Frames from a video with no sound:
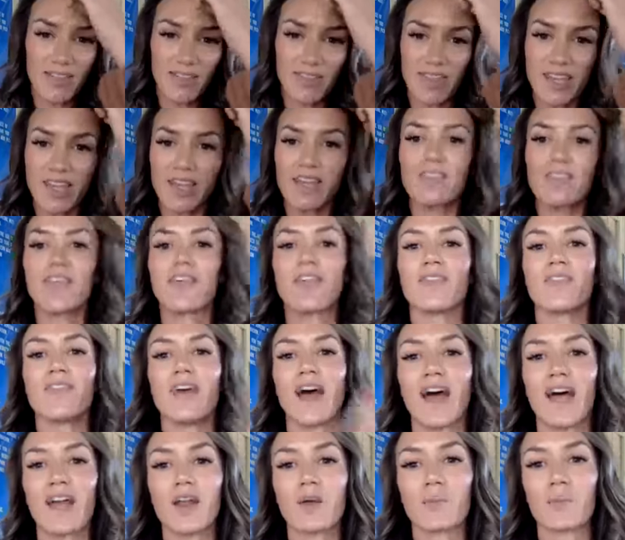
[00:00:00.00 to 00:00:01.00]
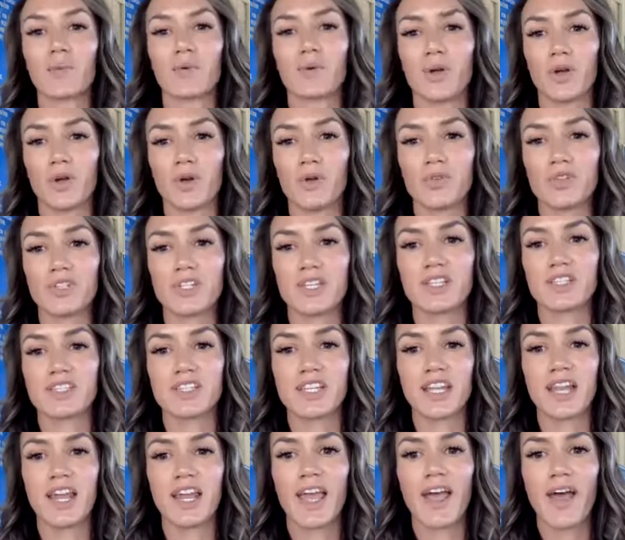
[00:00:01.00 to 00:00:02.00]
think that approach is
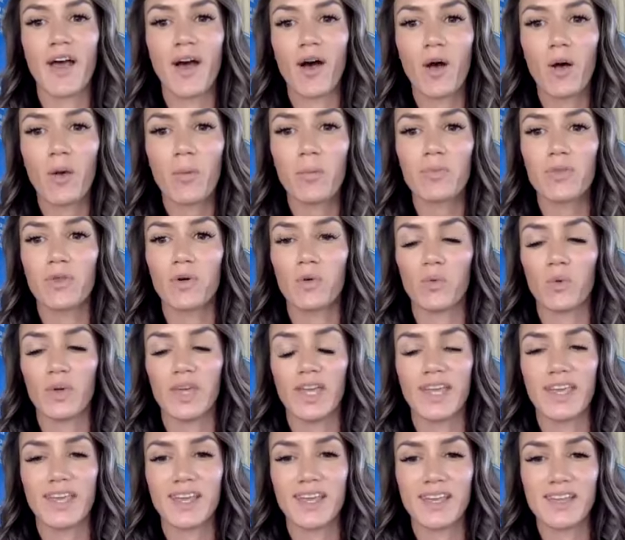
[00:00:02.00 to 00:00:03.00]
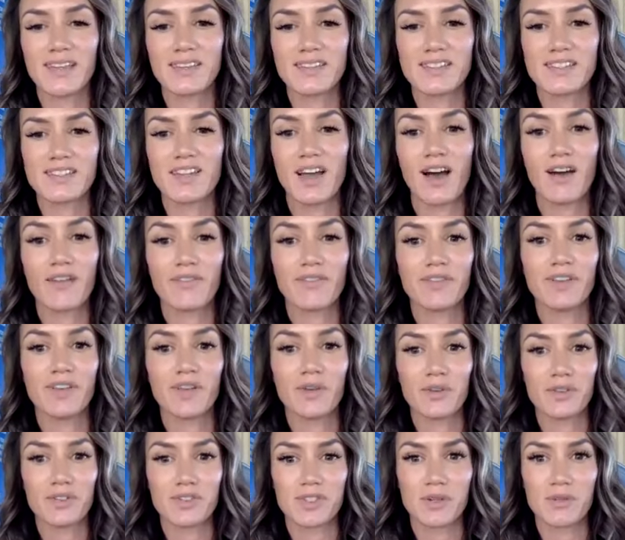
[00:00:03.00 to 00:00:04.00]
going to help the weekends not
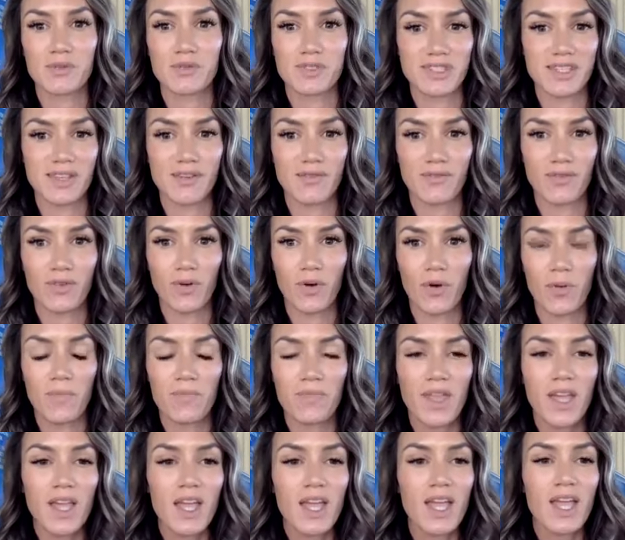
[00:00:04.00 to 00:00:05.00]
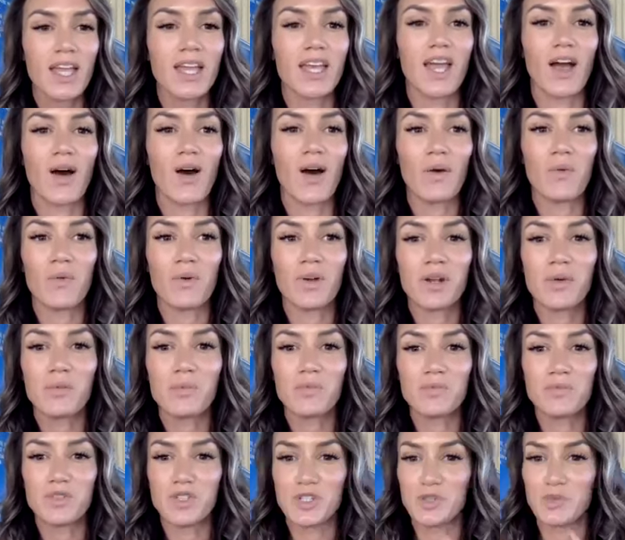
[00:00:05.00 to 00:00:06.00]
feel so sinful. Now, I want to
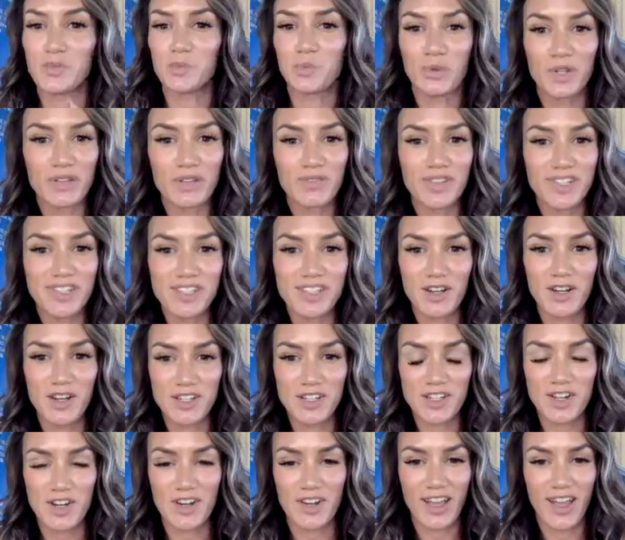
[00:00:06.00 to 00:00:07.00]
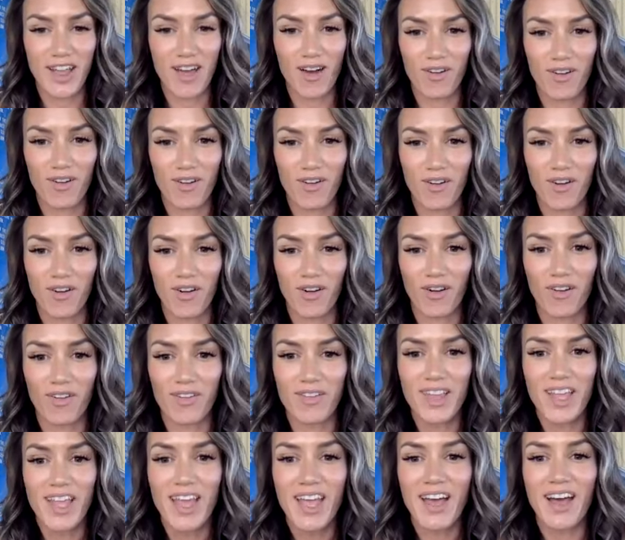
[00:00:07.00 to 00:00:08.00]
just briefly touch on alcohol.
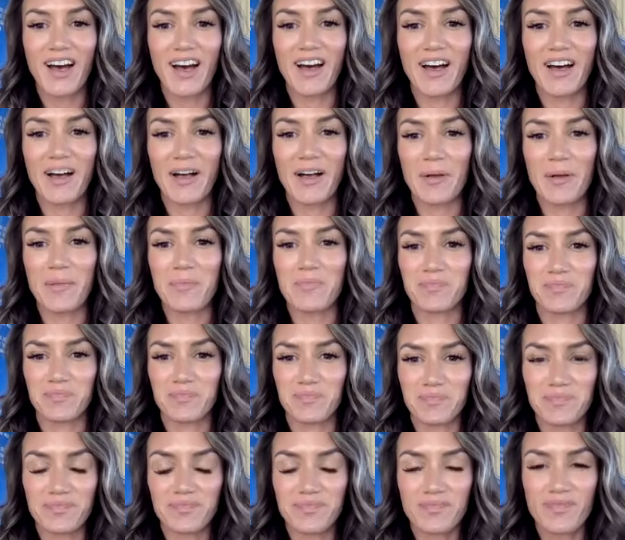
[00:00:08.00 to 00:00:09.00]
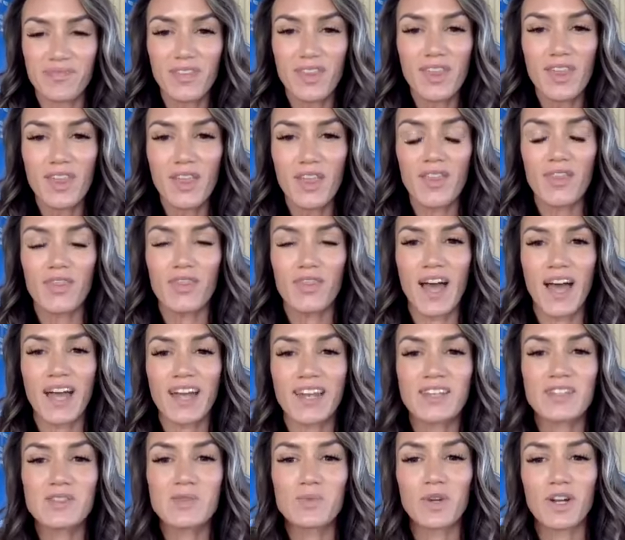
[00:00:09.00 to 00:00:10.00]
That
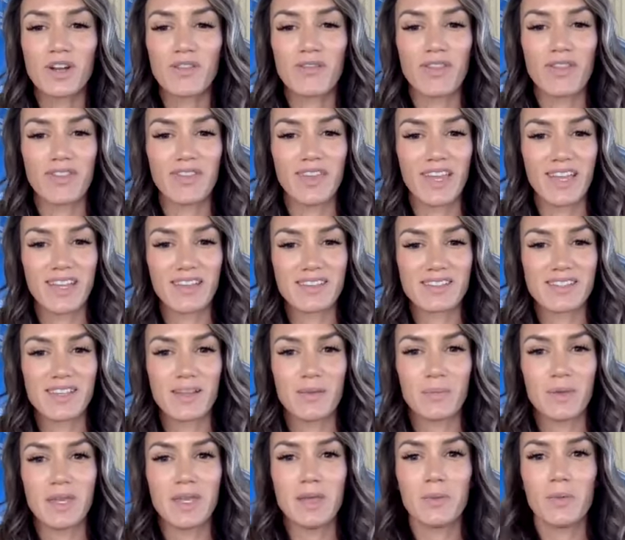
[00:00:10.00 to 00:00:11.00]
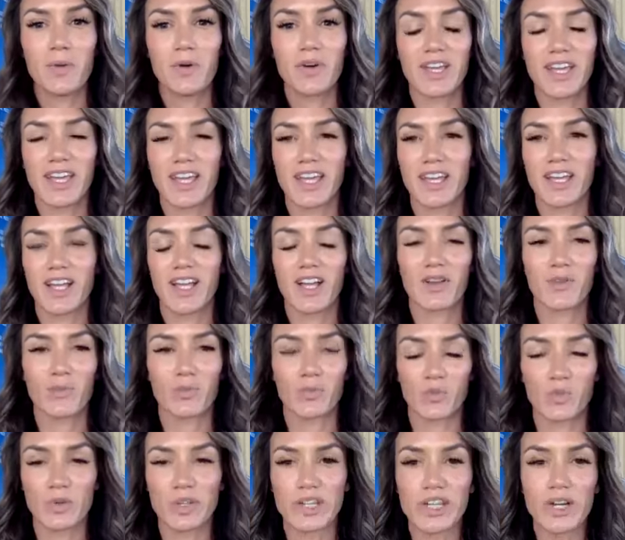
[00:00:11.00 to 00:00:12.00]
is one of the things that people get
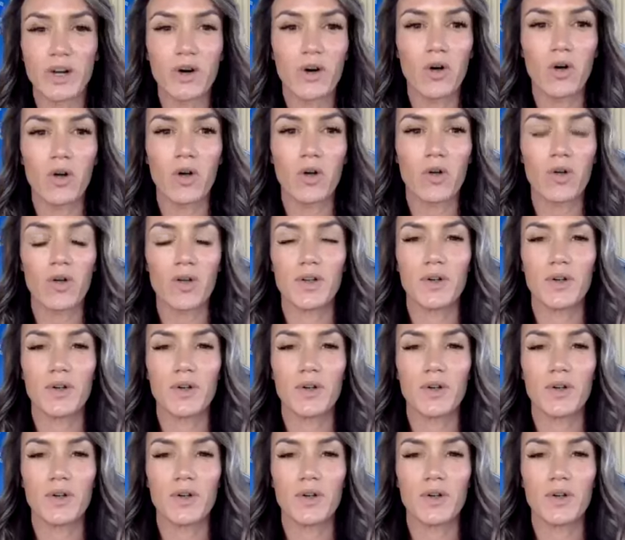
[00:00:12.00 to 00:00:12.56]
real